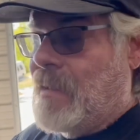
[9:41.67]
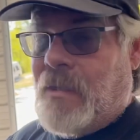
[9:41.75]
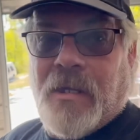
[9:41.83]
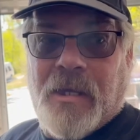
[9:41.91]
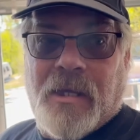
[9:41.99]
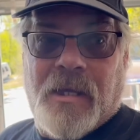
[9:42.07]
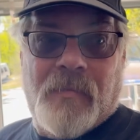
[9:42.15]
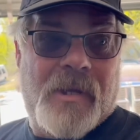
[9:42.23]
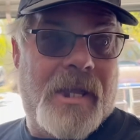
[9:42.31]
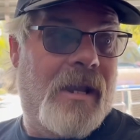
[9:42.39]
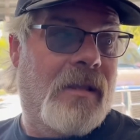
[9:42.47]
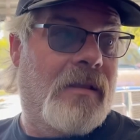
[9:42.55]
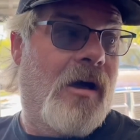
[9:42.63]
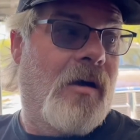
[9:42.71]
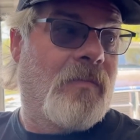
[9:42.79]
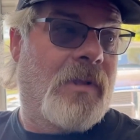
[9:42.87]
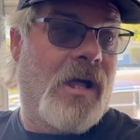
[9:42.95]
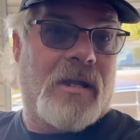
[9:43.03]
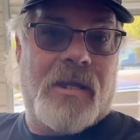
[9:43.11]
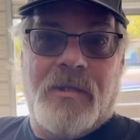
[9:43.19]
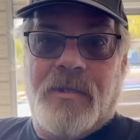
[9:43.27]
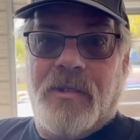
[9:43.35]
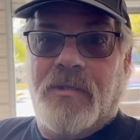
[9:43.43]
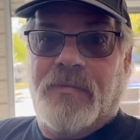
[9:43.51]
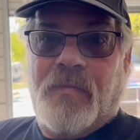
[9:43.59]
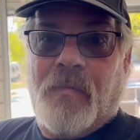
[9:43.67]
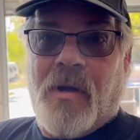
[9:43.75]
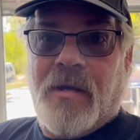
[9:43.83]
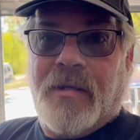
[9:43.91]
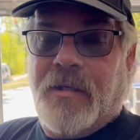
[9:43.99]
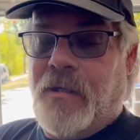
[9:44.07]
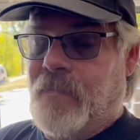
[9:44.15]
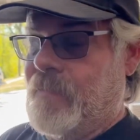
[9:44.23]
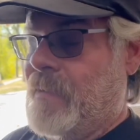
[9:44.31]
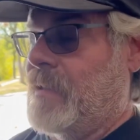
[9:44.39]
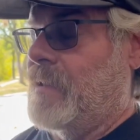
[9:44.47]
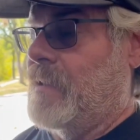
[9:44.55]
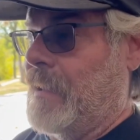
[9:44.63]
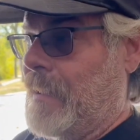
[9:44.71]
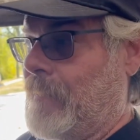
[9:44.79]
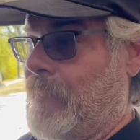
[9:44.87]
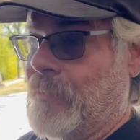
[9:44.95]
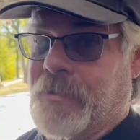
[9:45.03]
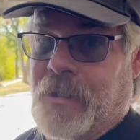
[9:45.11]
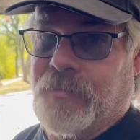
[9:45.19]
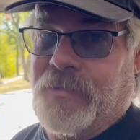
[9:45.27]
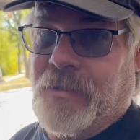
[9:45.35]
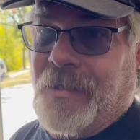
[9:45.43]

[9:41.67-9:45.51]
I got a long block I use for mock-up and bolted up to the